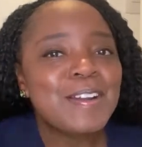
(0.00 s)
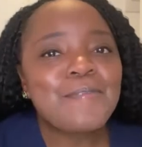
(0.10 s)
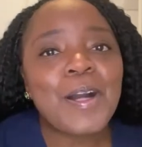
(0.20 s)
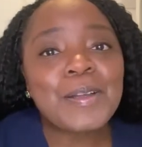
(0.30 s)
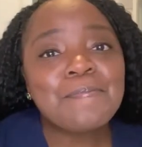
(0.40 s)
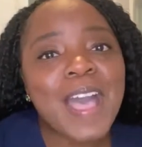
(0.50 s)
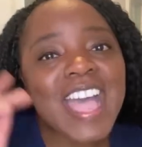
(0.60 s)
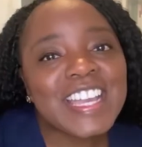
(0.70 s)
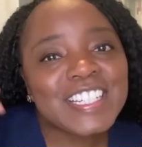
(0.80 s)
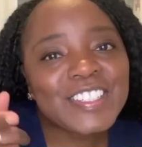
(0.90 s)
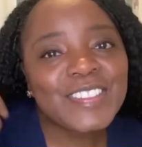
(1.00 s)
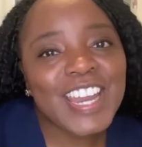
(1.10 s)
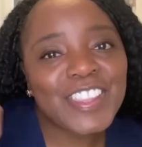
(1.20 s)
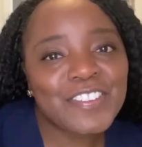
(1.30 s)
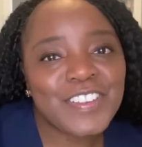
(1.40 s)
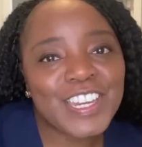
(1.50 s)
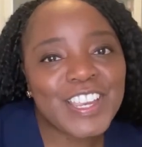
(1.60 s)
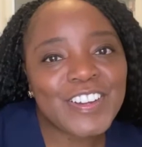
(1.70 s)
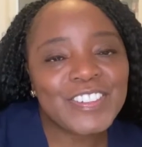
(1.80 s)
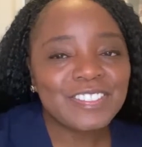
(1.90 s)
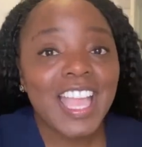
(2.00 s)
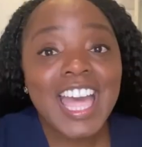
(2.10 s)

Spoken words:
Welcome back to another video.